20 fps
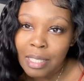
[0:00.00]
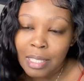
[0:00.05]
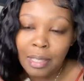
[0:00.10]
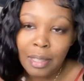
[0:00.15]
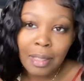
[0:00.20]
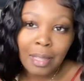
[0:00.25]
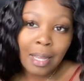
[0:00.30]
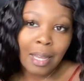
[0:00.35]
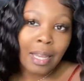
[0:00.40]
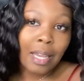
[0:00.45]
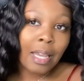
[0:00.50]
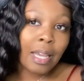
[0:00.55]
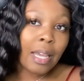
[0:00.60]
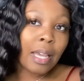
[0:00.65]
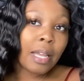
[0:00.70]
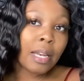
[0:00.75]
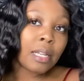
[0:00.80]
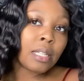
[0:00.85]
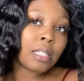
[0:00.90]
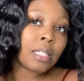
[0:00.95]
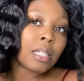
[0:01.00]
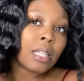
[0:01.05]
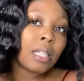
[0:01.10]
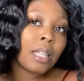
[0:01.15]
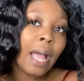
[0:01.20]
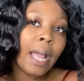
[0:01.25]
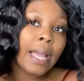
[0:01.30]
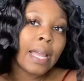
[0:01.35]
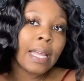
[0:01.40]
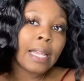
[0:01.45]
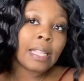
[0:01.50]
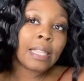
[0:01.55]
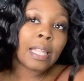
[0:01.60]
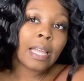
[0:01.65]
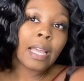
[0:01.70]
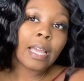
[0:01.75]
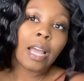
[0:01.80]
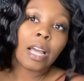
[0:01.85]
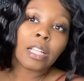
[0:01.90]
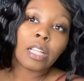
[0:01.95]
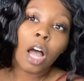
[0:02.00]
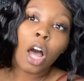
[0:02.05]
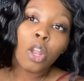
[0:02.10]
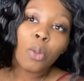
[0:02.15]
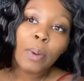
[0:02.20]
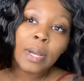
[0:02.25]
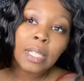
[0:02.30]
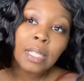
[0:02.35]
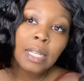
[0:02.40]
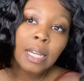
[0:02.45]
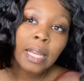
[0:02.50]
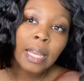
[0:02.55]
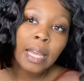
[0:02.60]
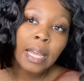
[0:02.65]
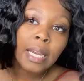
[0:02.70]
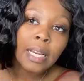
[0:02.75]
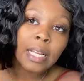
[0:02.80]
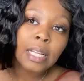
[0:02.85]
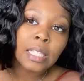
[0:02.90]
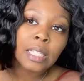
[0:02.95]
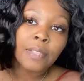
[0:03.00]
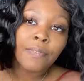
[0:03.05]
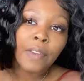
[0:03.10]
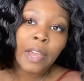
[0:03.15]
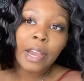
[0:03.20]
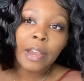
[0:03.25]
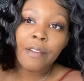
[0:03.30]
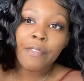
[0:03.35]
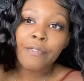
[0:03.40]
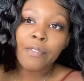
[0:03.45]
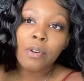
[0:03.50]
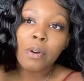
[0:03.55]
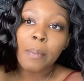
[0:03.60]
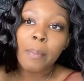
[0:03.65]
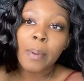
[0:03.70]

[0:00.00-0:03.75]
the ends, like the, all the way to the end is very full,